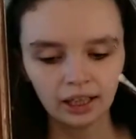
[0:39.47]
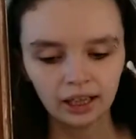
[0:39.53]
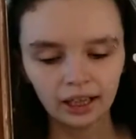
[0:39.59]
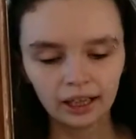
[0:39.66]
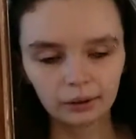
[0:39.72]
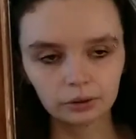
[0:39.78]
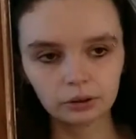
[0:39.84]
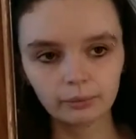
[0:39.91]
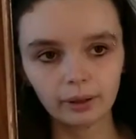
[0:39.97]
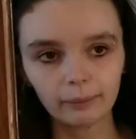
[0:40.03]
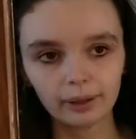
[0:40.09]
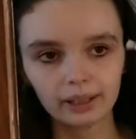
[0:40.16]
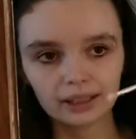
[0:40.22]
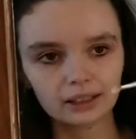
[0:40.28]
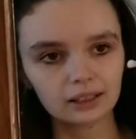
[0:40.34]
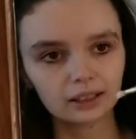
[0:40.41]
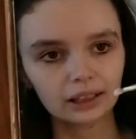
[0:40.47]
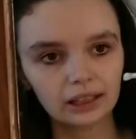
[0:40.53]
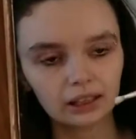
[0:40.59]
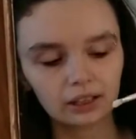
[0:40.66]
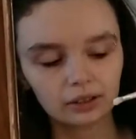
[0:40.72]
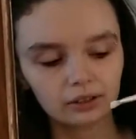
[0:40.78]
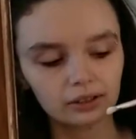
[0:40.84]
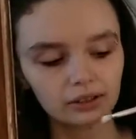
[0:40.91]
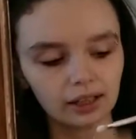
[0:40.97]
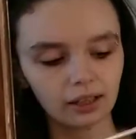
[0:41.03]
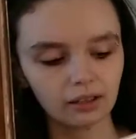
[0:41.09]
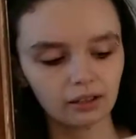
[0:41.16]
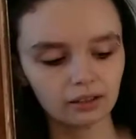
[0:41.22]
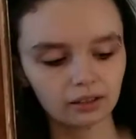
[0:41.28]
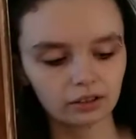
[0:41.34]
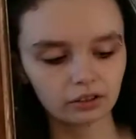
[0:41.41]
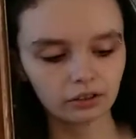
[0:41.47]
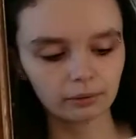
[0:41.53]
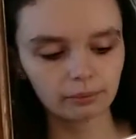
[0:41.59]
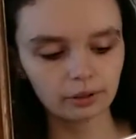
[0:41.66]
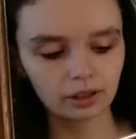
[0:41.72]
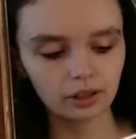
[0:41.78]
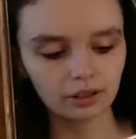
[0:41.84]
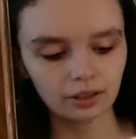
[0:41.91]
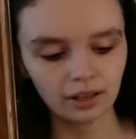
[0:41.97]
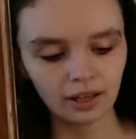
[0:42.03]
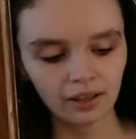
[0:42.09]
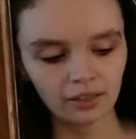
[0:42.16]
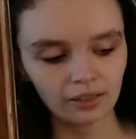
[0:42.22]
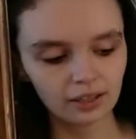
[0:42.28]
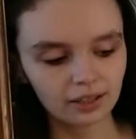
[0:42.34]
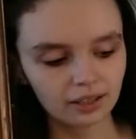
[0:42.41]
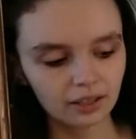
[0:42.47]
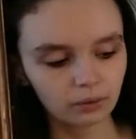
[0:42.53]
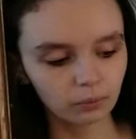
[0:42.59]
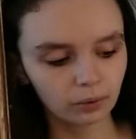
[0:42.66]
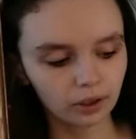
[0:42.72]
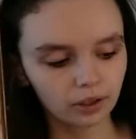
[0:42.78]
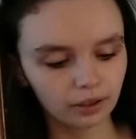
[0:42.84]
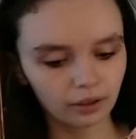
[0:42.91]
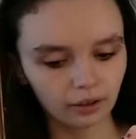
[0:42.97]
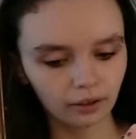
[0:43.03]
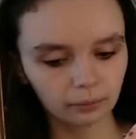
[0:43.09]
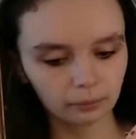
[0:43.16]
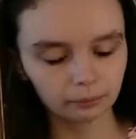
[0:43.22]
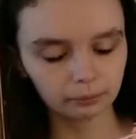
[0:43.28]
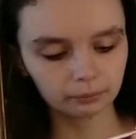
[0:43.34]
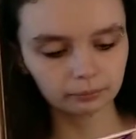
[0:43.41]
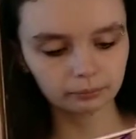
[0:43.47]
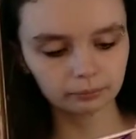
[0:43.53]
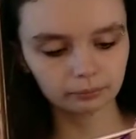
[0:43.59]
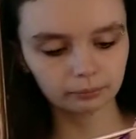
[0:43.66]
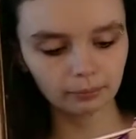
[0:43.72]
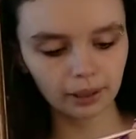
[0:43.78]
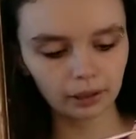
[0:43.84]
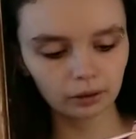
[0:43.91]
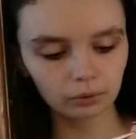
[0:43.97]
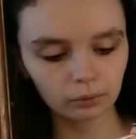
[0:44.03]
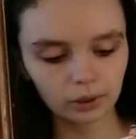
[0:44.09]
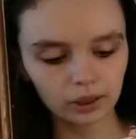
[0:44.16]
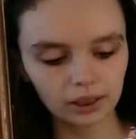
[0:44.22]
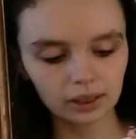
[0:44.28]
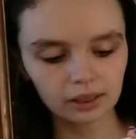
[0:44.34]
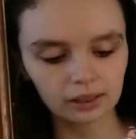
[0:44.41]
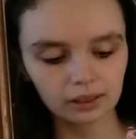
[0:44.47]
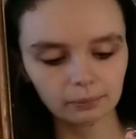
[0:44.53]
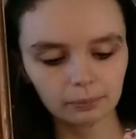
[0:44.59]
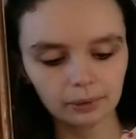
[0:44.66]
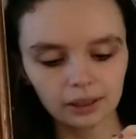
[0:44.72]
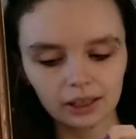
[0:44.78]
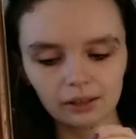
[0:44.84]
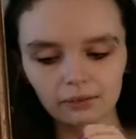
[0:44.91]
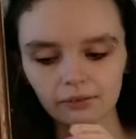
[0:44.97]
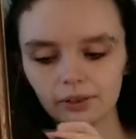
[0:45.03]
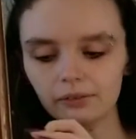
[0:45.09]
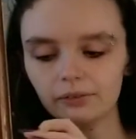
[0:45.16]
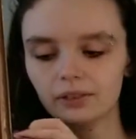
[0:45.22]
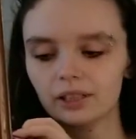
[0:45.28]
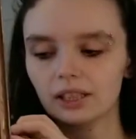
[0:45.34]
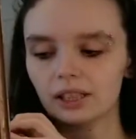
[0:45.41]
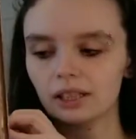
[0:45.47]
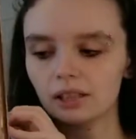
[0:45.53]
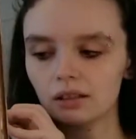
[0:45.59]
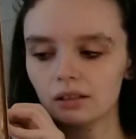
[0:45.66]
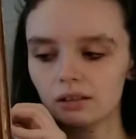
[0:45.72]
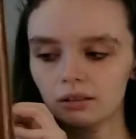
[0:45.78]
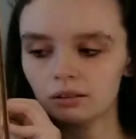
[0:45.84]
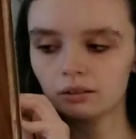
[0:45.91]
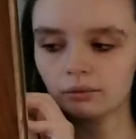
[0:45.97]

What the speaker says: And I'll do my best to link those down in the description. This is one of their metal ones, the P15.